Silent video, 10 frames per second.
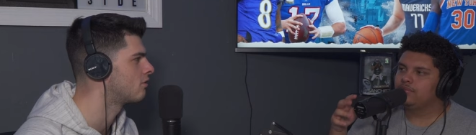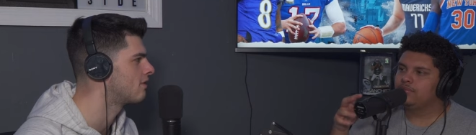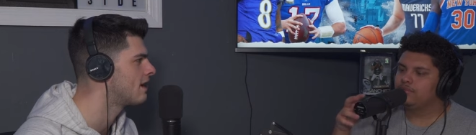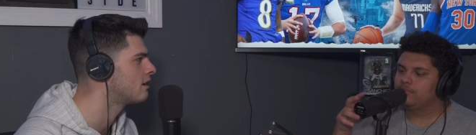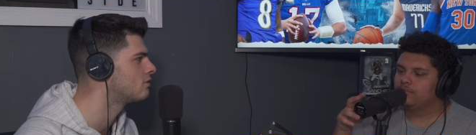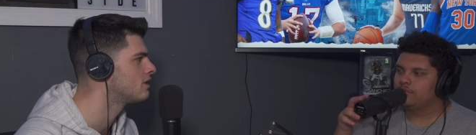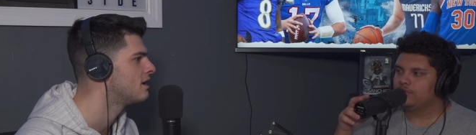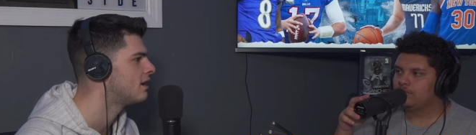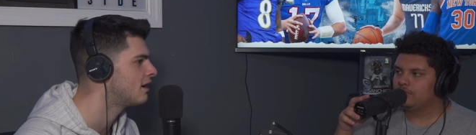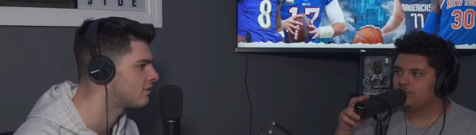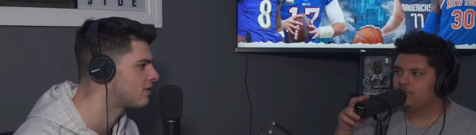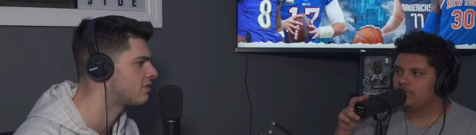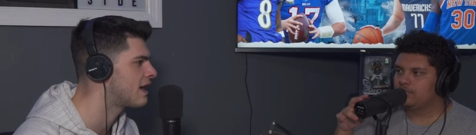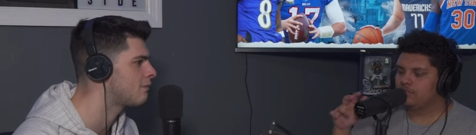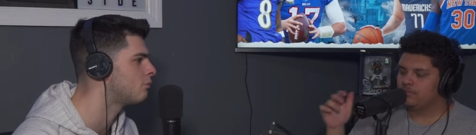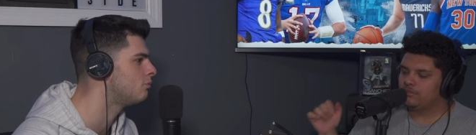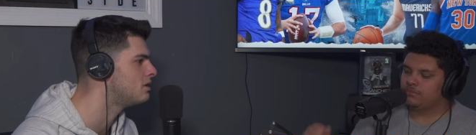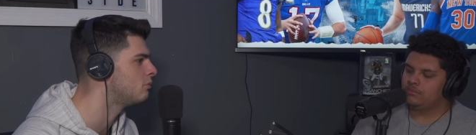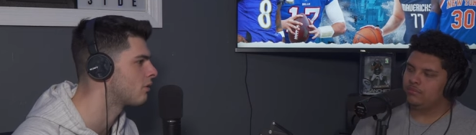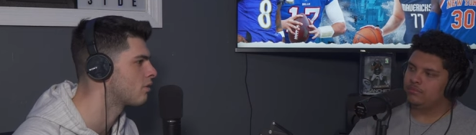Speaker 1: it around, and I think that will
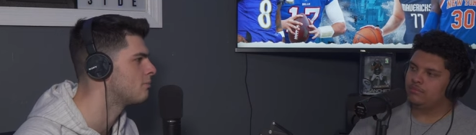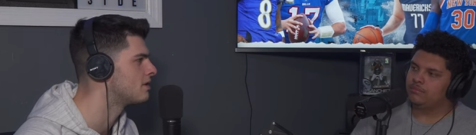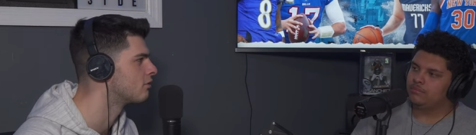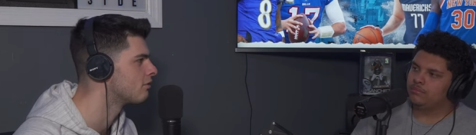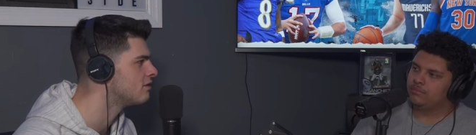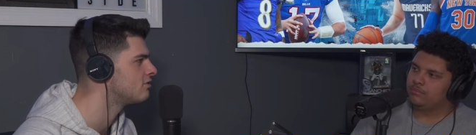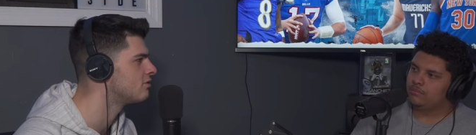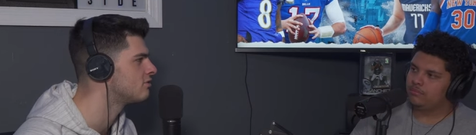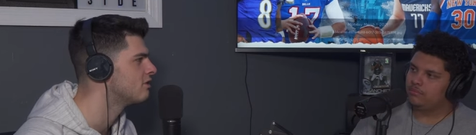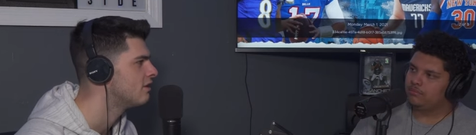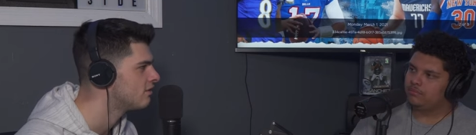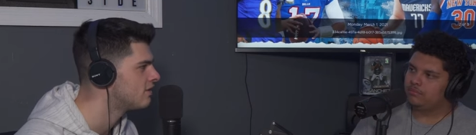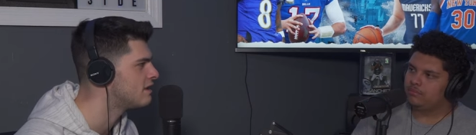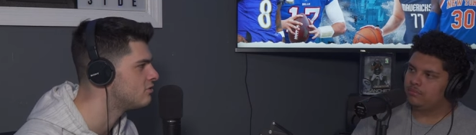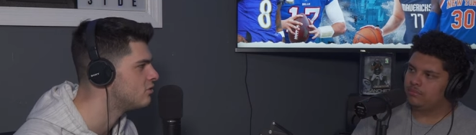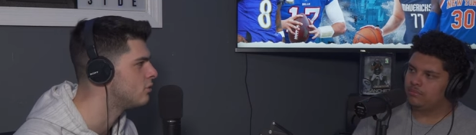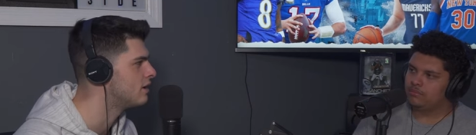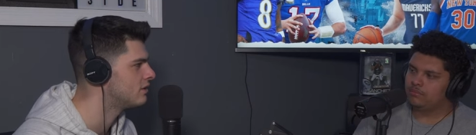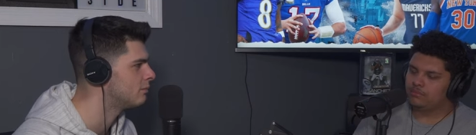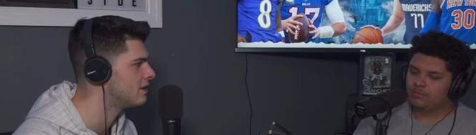be one of the bigger reasons they do
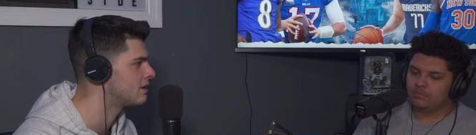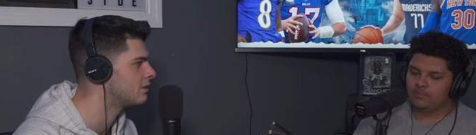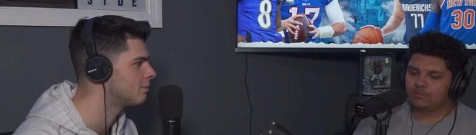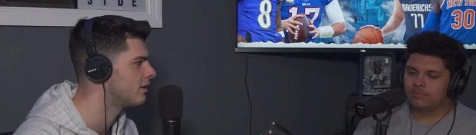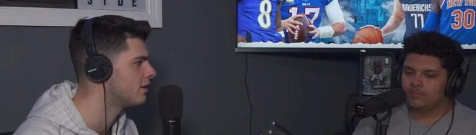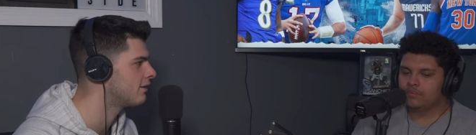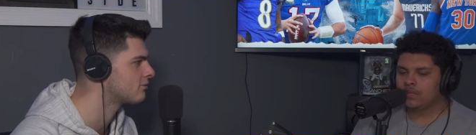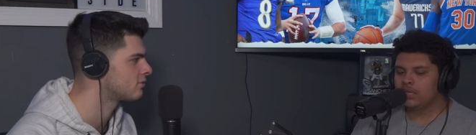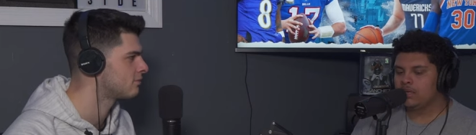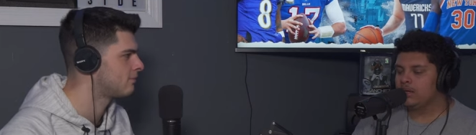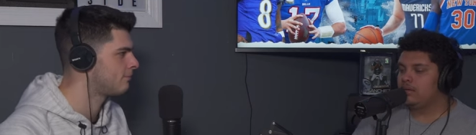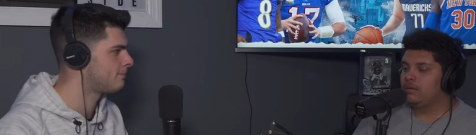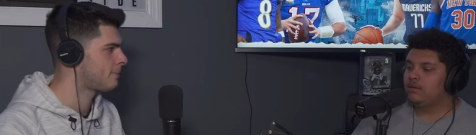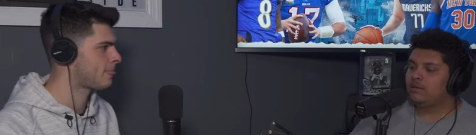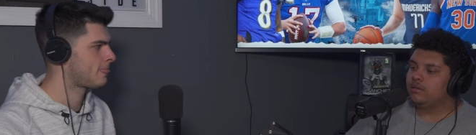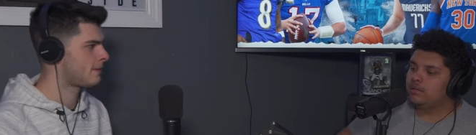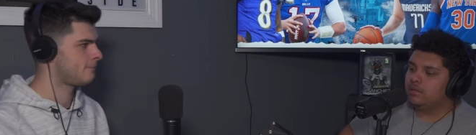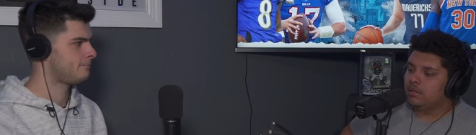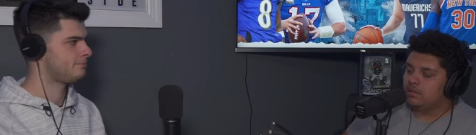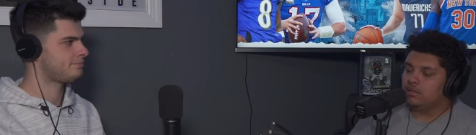end up making the playoffs.
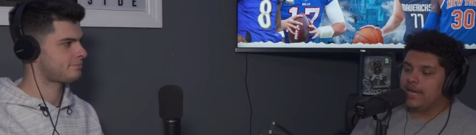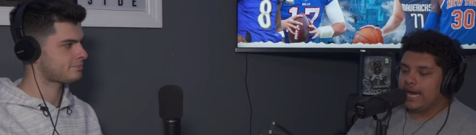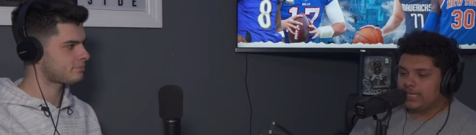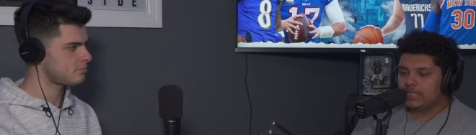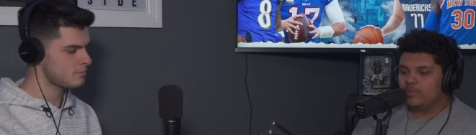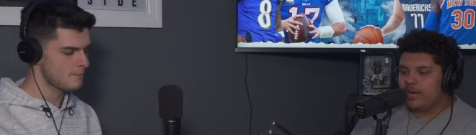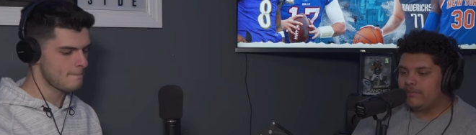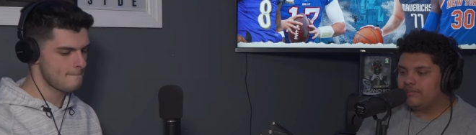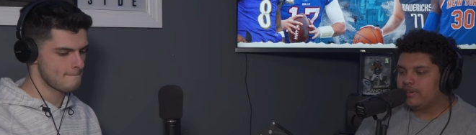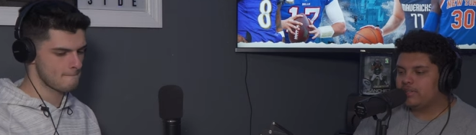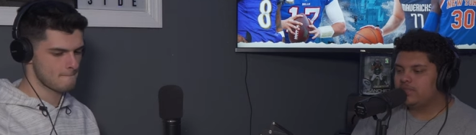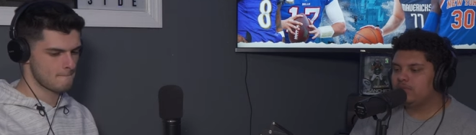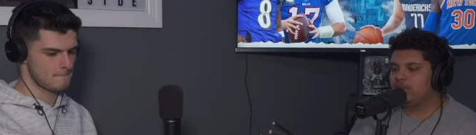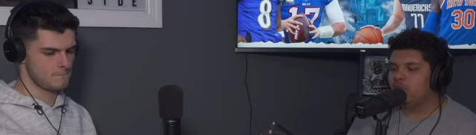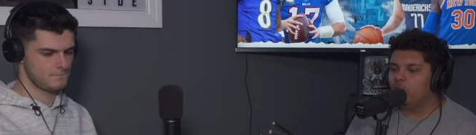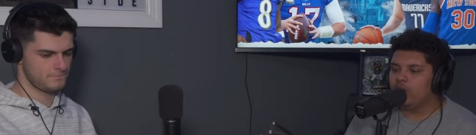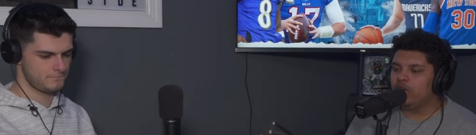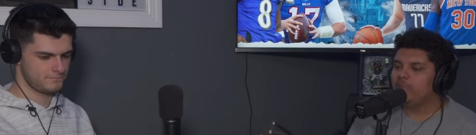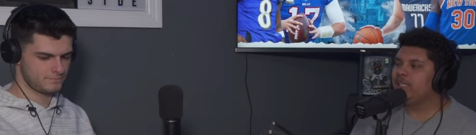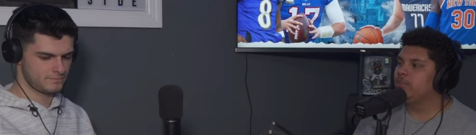
Speaker 2: The Dallas Mavericks
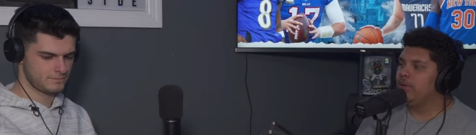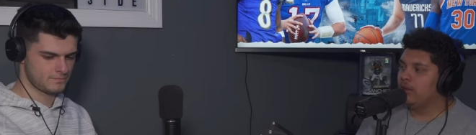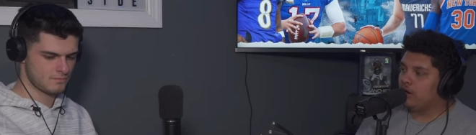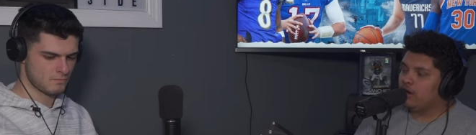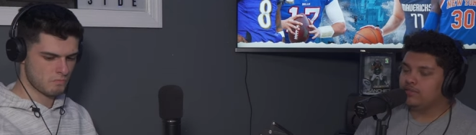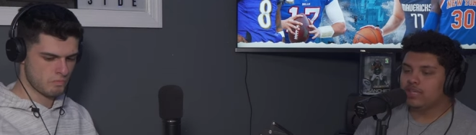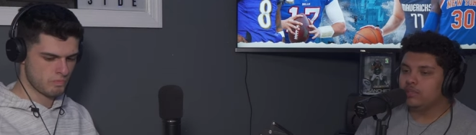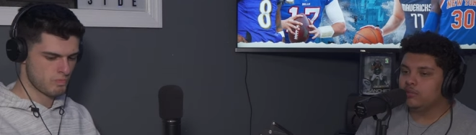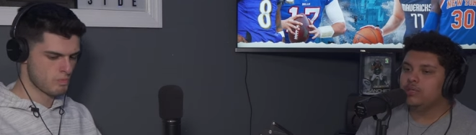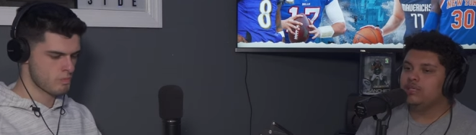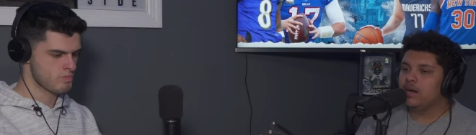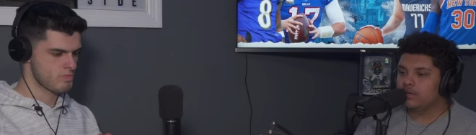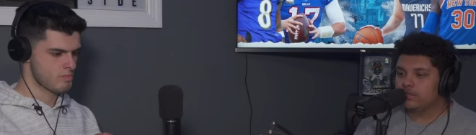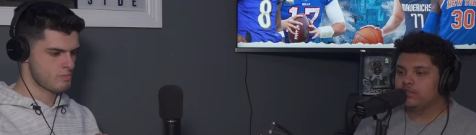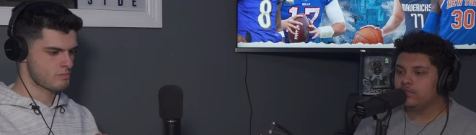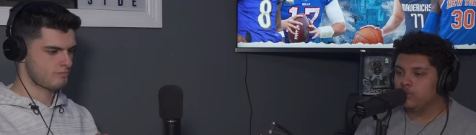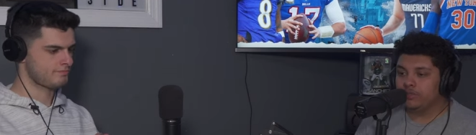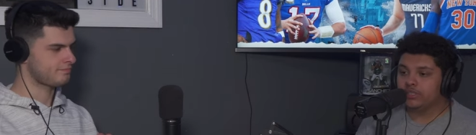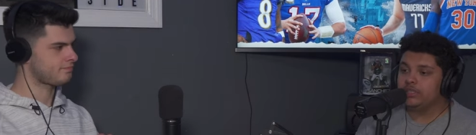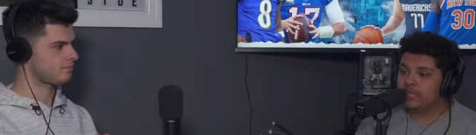will make the playoffs, and Luka Doncic is
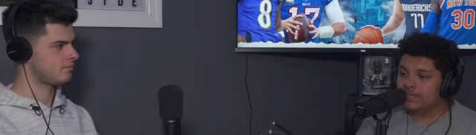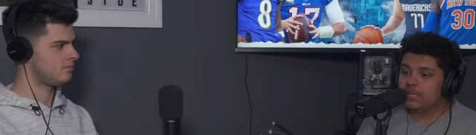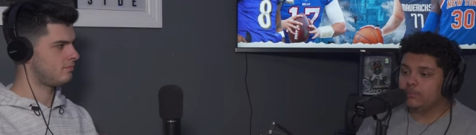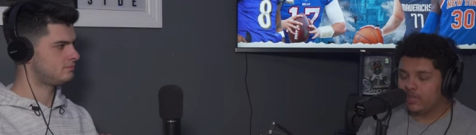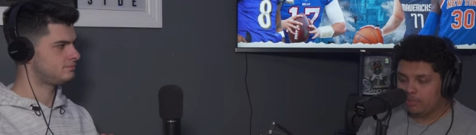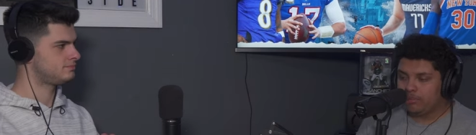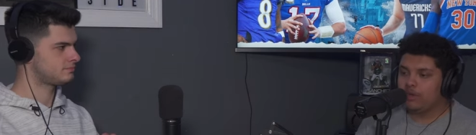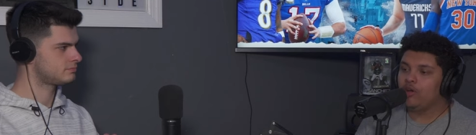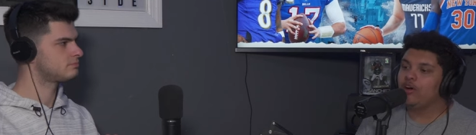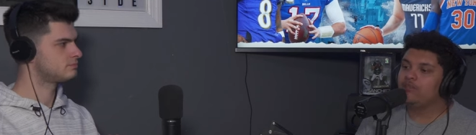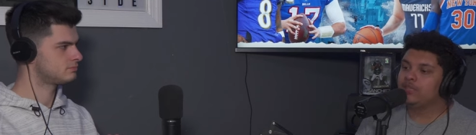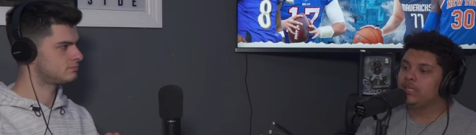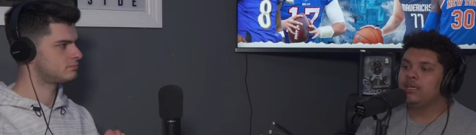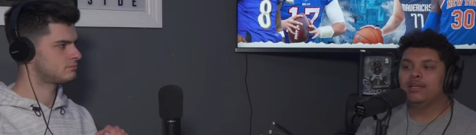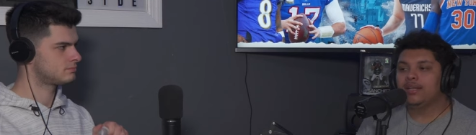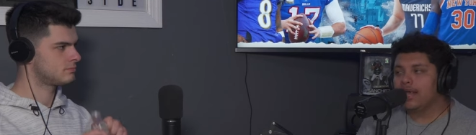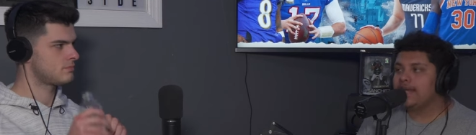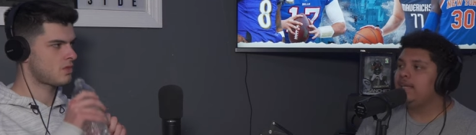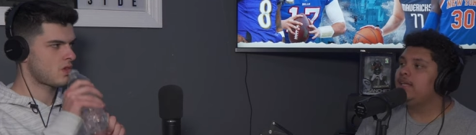going to lead them to the playoffs like